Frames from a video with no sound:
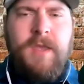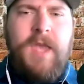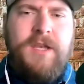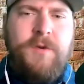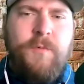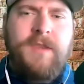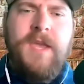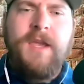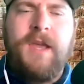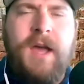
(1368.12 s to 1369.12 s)
Yeah. Do we
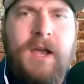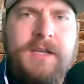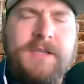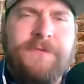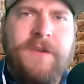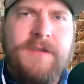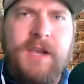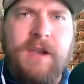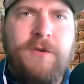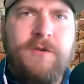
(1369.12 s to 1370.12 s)
think, because it feels
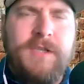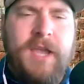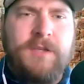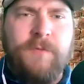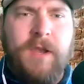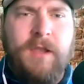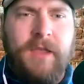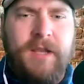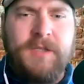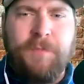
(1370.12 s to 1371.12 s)
like a few states
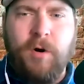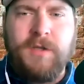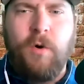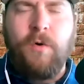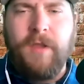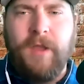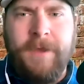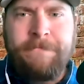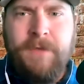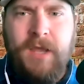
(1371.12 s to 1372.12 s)
regulated sports
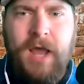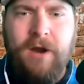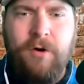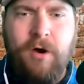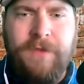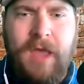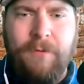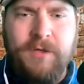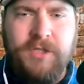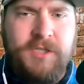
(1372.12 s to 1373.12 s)
only, and I don't know if
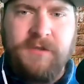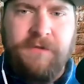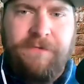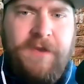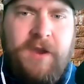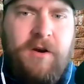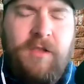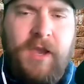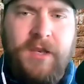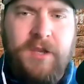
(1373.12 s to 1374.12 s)
that was just the fear,
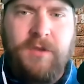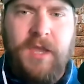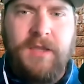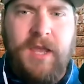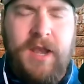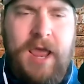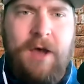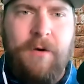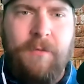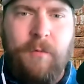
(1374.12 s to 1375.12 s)
like, do you think that
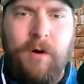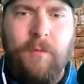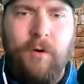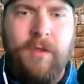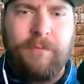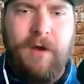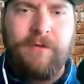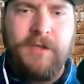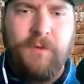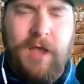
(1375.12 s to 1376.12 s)
now more and more of the
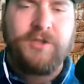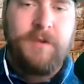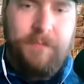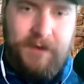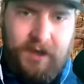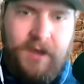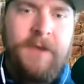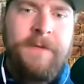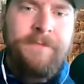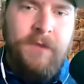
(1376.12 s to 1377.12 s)
prevalence will actually be
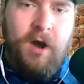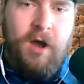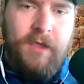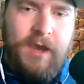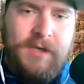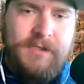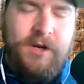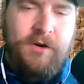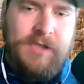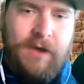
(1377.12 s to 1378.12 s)
online
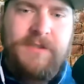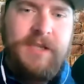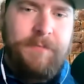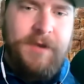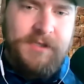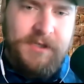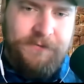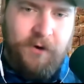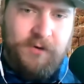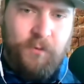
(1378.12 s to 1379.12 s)
casino? Because obviously the business
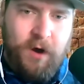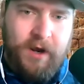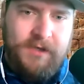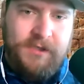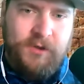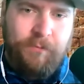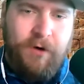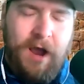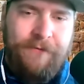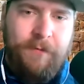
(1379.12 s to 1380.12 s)
folks want it because it's so
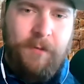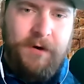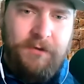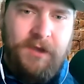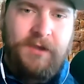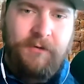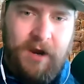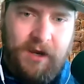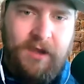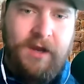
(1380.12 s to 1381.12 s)
profitable, but do you think the
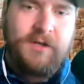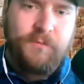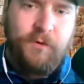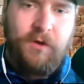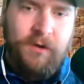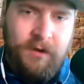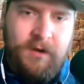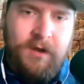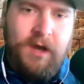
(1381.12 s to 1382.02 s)
regulators will